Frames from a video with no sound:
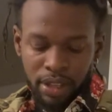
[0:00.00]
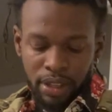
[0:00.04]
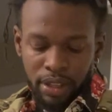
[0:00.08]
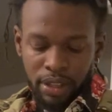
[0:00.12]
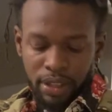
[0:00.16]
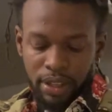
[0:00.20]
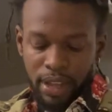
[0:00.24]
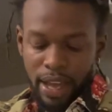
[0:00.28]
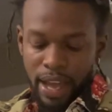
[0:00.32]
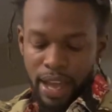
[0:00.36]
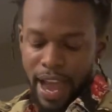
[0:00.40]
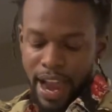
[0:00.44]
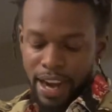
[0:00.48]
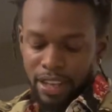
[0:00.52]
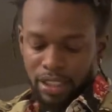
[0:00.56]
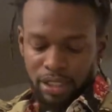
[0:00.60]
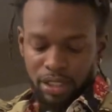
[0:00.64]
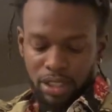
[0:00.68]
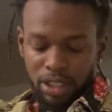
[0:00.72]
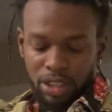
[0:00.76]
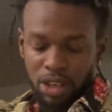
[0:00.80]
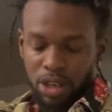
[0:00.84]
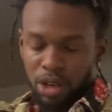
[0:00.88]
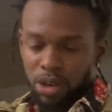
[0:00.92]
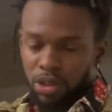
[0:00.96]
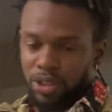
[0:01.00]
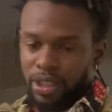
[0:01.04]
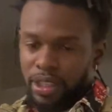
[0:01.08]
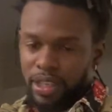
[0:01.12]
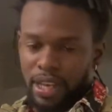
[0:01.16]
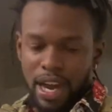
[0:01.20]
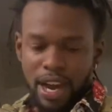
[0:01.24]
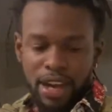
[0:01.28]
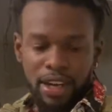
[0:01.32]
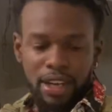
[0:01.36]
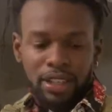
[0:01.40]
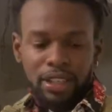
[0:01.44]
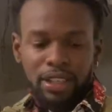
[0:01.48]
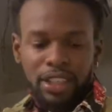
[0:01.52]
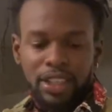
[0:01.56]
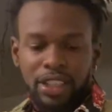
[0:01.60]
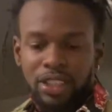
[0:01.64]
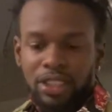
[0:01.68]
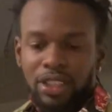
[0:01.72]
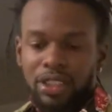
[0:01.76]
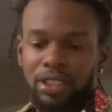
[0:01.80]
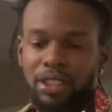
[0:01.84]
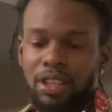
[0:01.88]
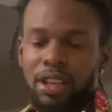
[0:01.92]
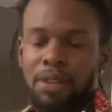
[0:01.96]
that actually know the
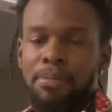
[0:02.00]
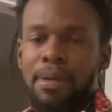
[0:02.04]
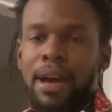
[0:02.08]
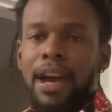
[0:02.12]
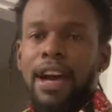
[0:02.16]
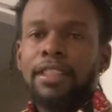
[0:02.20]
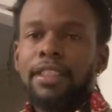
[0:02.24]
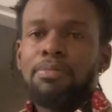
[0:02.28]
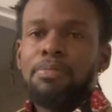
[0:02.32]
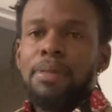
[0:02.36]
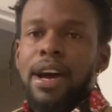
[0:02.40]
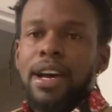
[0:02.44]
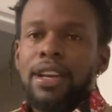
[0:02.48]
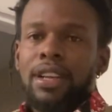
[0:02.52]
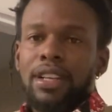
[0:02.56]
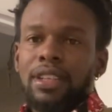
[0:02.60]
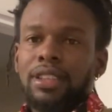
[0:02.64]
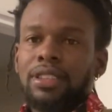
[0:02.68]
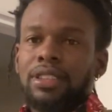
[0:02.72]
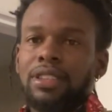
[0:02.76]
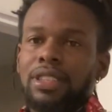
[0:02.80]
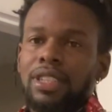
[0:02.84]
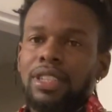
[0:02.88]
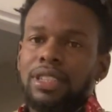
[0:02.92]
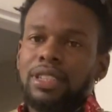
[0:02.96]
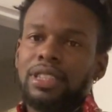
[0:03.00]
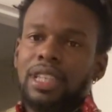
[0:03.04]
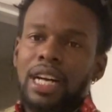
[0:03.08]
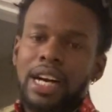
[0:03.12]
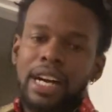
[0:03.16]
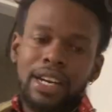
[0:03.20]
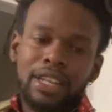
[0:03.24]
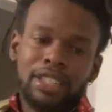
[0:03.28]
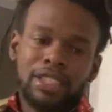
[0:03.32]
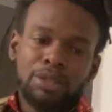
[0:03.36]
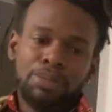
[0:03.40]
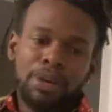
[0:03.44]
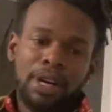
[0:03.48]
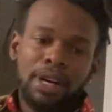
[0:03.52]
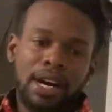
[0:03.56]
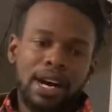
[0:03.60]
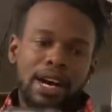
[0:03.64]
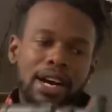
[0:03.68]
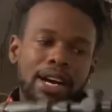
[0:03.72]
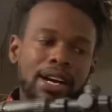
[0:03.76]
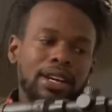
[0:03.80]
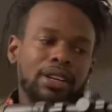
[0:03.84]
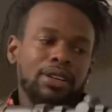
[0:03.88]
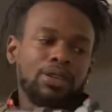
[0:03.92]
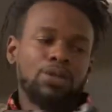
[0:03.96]
calculations and the mathematics and the science
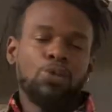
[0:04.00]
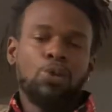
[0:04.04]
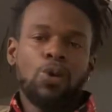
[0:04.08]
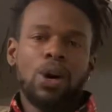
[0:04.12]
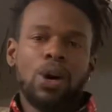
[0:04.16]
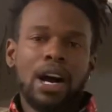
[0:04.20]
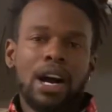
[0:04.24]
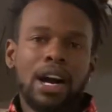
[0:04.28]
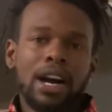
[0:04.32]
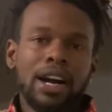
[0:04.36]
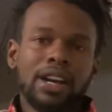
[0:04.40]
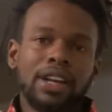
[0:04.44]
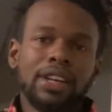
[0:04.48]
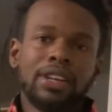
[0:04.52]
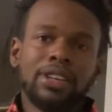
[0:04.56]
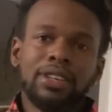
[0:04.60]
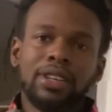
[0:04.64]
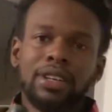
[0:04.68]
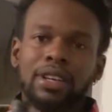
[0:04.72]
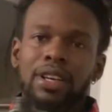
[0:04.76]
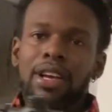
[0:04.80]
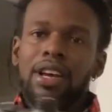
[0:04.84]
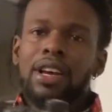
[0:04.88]
behind why